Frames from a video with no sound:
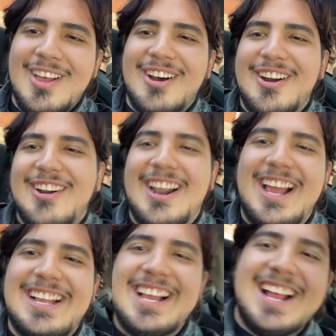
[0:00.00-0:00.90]
All
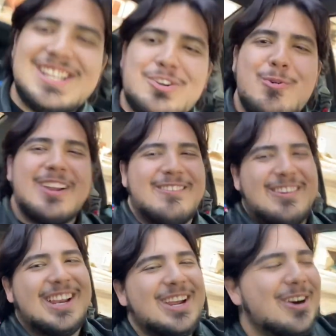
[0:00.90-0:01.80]
right, guys, quick
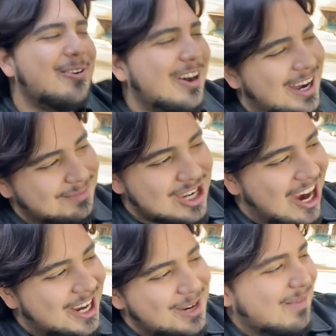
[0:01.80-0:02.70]
video. I'm
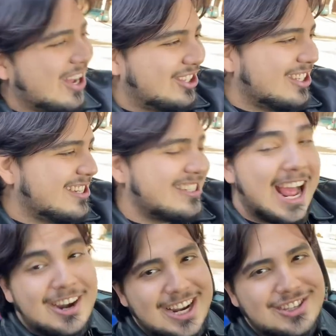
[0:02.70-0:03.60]
talking about the
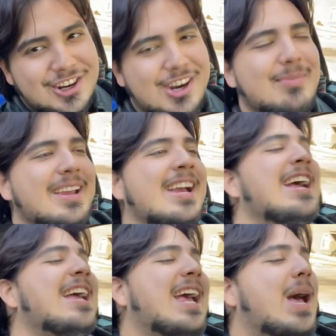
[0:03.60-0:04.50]
Saturday tournament
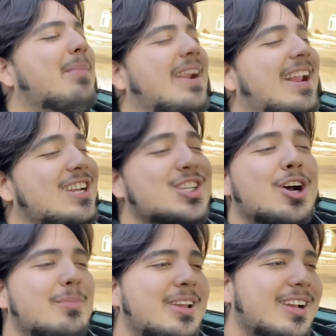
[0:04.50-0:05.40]
and my next
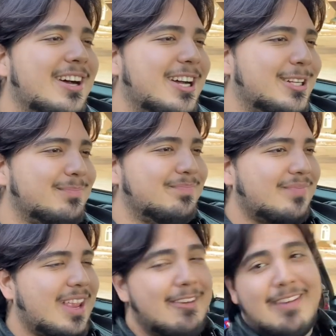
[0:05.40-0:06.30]
coming
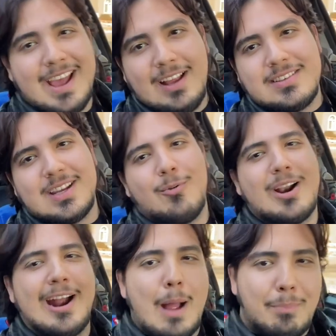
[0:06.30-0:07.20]
um, events and
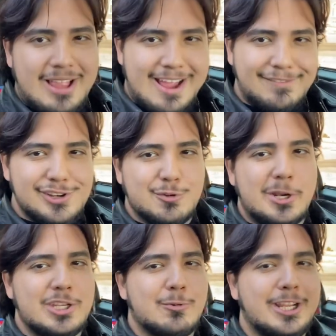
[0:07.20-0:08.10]
what I got planned for
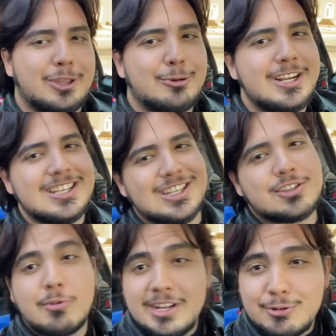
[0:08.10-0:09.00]
2023. Since
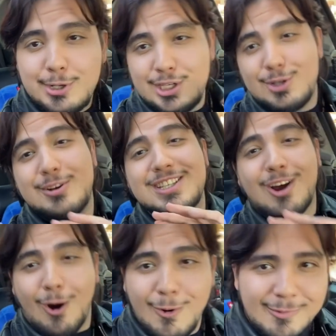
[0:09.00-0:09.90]
2022 is
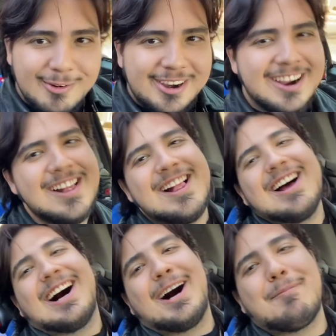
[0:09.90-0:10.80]
over,
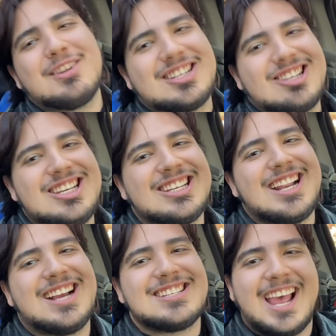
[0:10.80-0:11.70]
um, the season
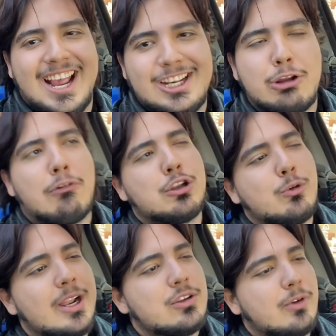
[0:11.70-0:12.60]
has ended for
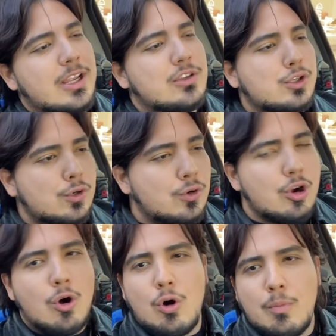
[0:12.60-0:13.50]
2022.
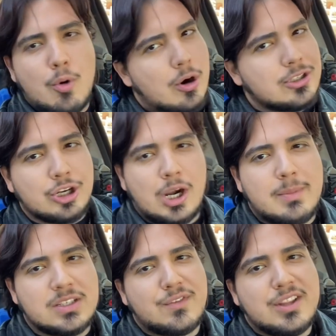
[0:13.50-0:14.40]
No more
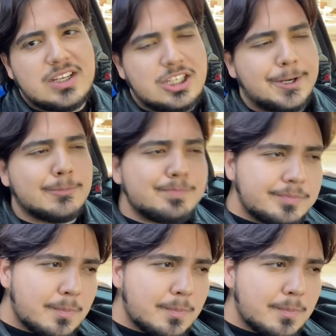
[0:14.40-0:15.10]
tournaments for this year.